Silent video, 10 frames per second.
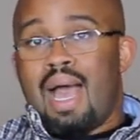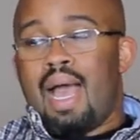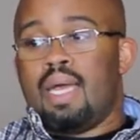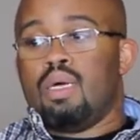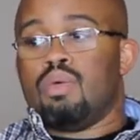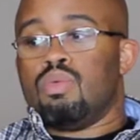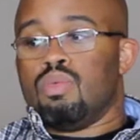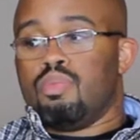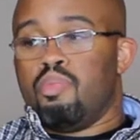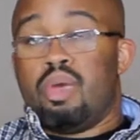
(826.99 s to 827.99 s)
I don't
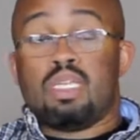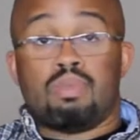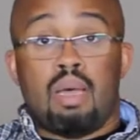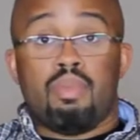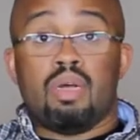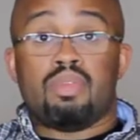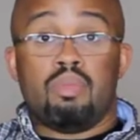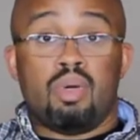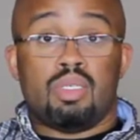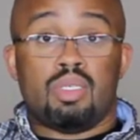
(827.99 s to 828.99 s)
base my monthly
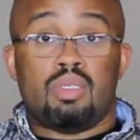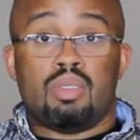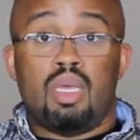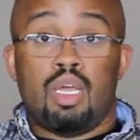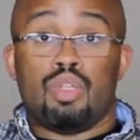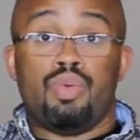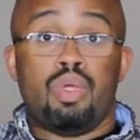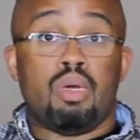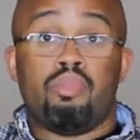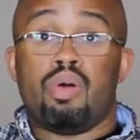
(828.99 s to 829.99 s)
budget
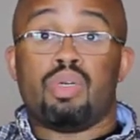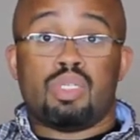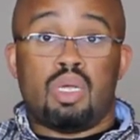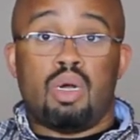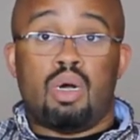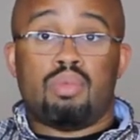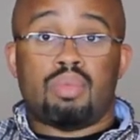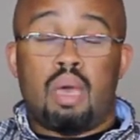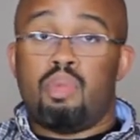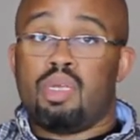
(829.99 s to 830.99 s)
including a bonus at all.
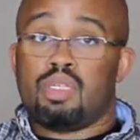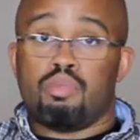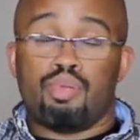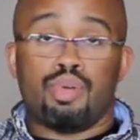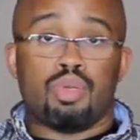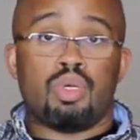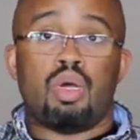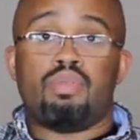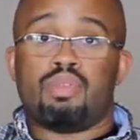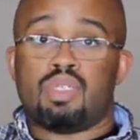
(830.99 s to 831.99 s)
I base it purely
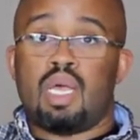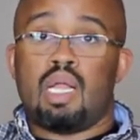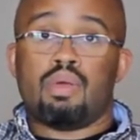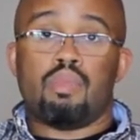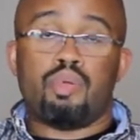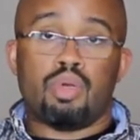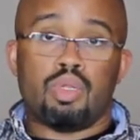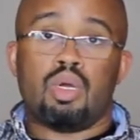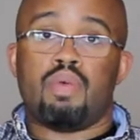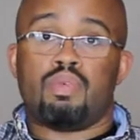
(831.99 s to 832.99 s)
off of salary,
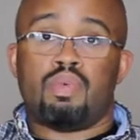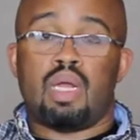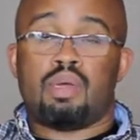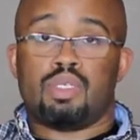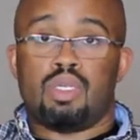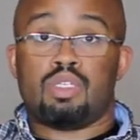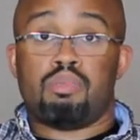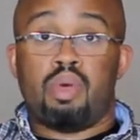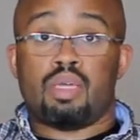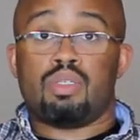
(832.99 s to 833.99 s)
purely off of what I should
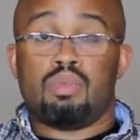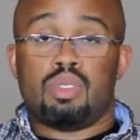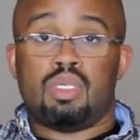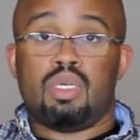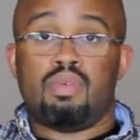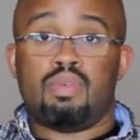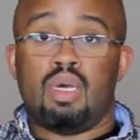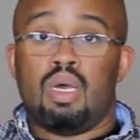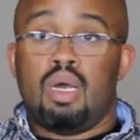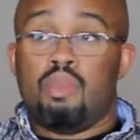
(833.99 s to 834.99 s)
expect to receive.
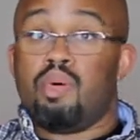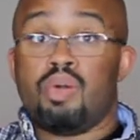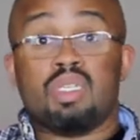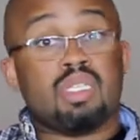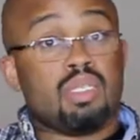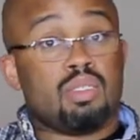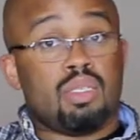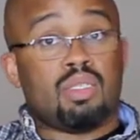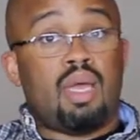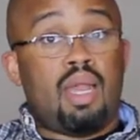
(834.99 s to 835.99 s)
A bonus is
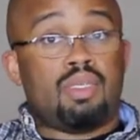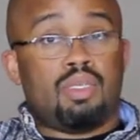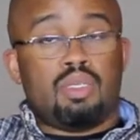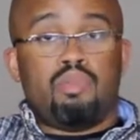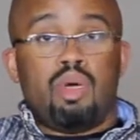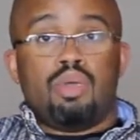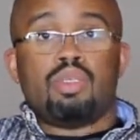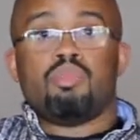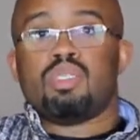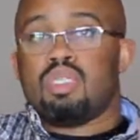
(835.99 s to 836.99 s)
just that, it's just a
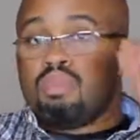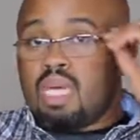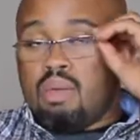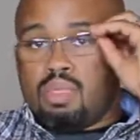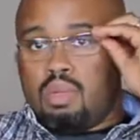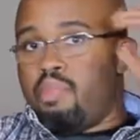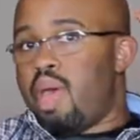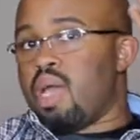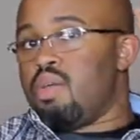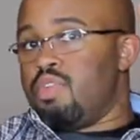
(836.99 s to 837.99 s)
bonus. But sometimes in the
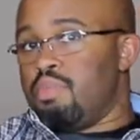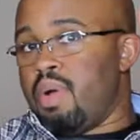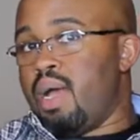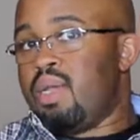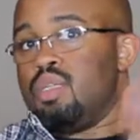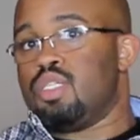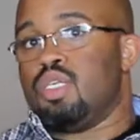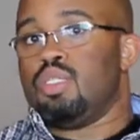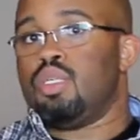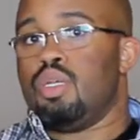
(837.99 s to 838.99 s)
back of your mind, it's
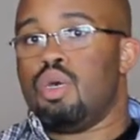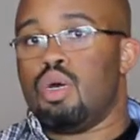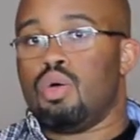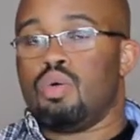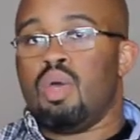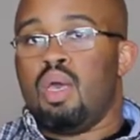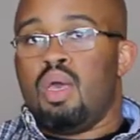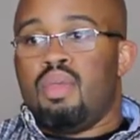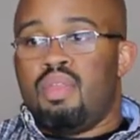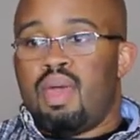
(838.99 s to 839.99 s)
good to know
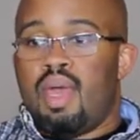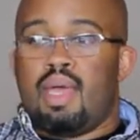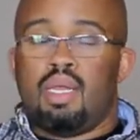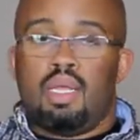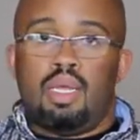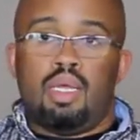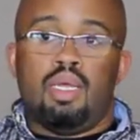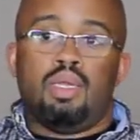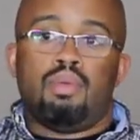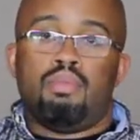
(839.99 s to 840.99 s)
that
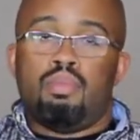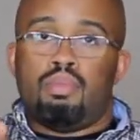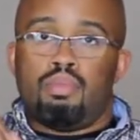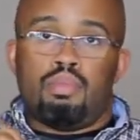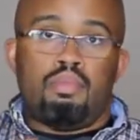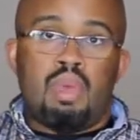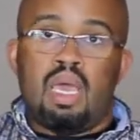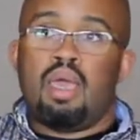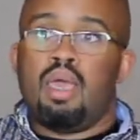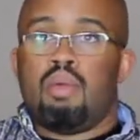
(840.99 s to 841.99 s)
in
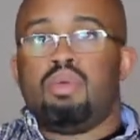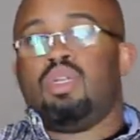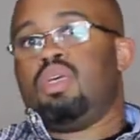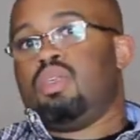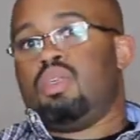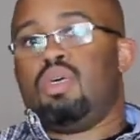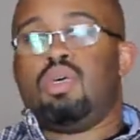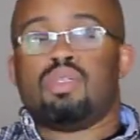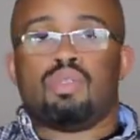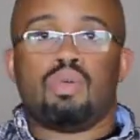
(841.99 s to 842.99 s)
May I'm gonna get
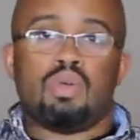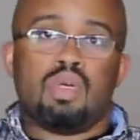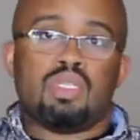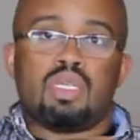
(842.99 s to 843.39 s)
this, or in